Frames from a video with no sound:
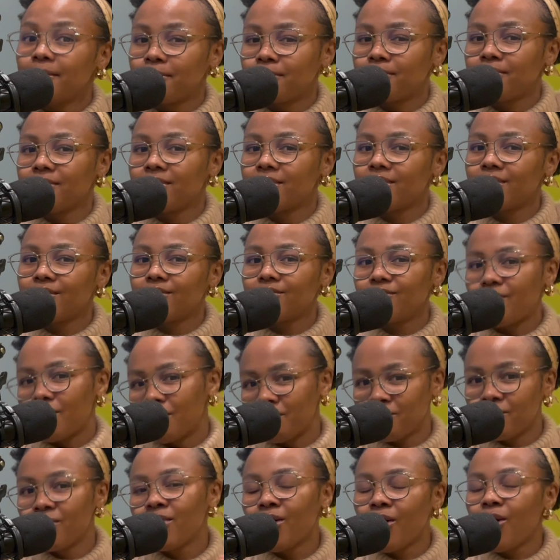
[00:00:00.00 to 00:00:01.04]
up
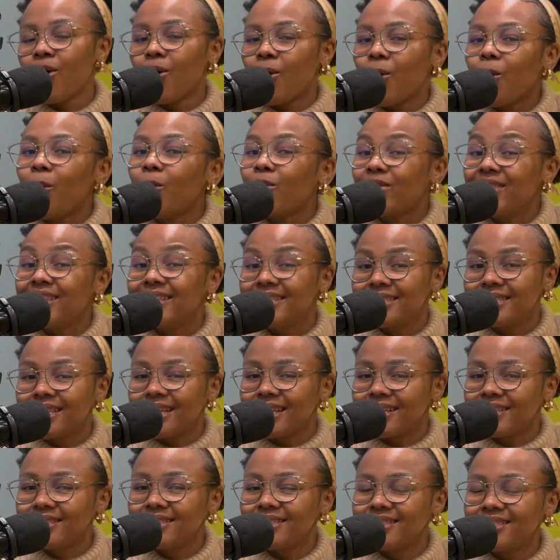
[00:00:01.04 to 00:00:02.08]
from all these
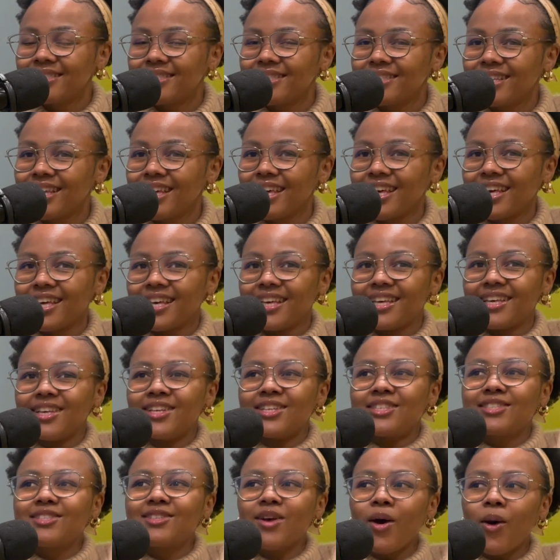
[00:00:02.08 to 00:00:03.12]
things.
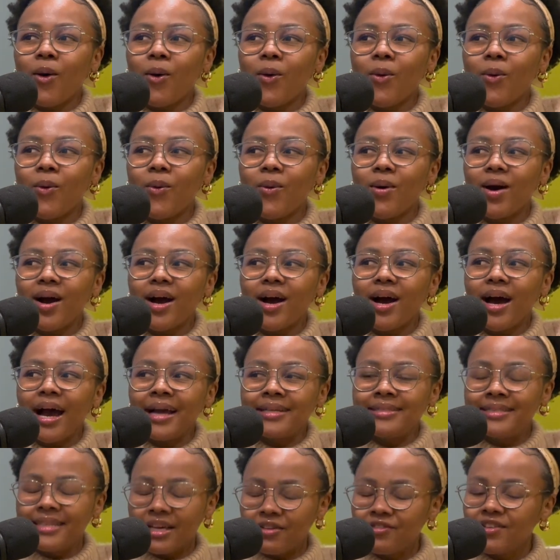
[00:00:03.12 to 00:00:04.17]
So I
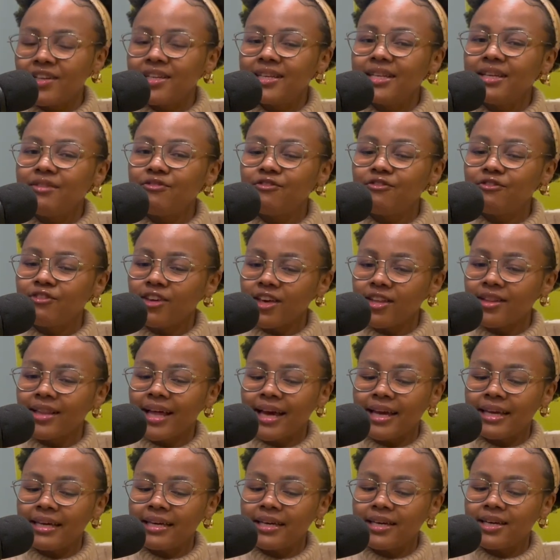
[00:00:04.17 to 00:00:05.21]
definitely feel
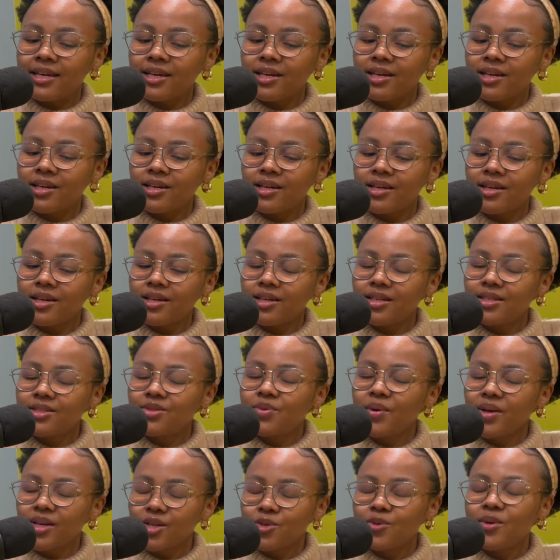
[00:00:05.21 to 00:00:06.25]
like
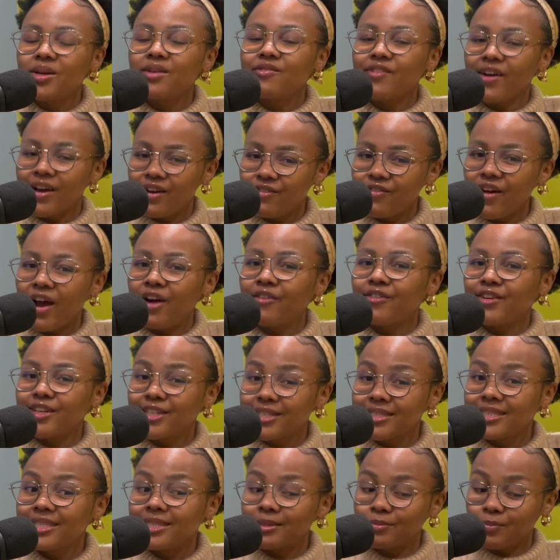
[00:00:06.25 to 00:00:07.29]
2025
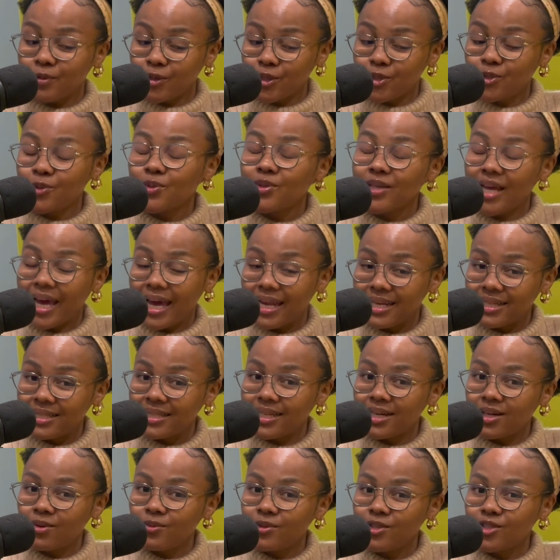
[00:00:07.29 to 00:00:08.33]
African spiritual
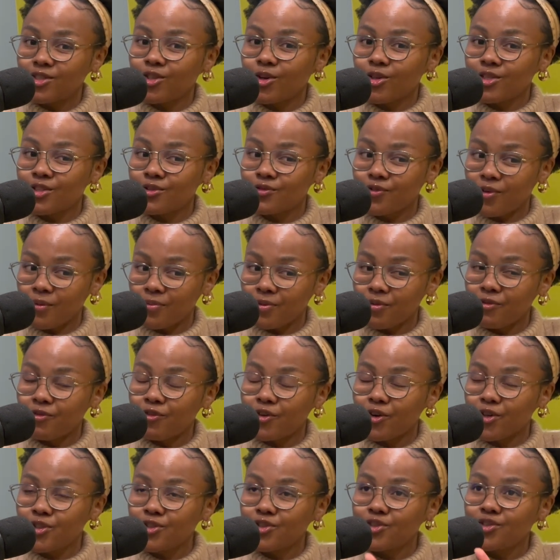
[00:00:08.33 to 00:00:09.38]
calendar, which started from the
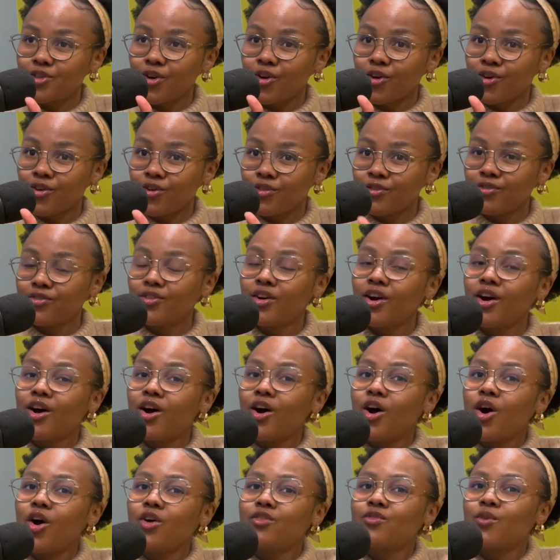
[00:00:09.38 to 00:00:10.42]
1st
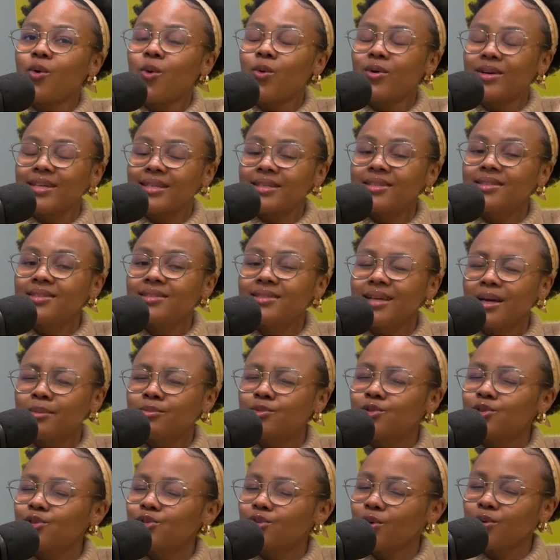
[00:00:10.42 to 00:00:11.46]
of August. I'm
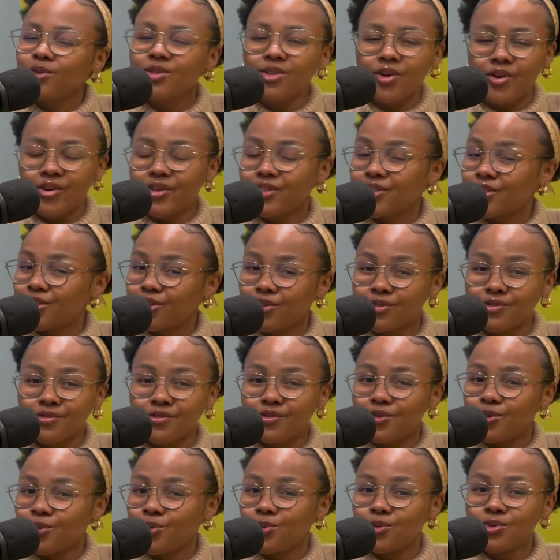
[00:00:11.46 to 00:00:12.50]
so sorry to
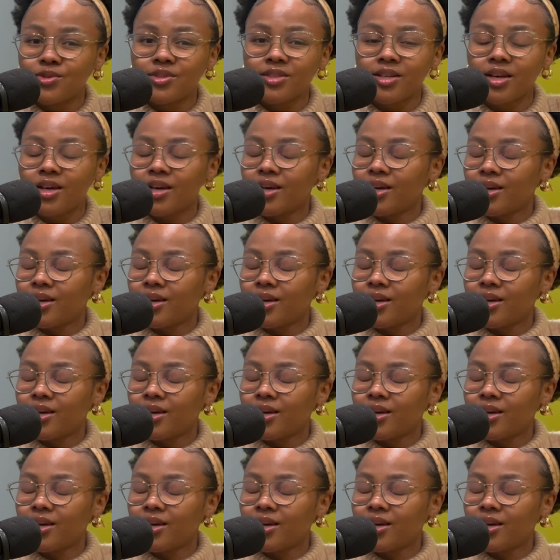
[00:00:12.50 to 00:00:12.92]
confuse.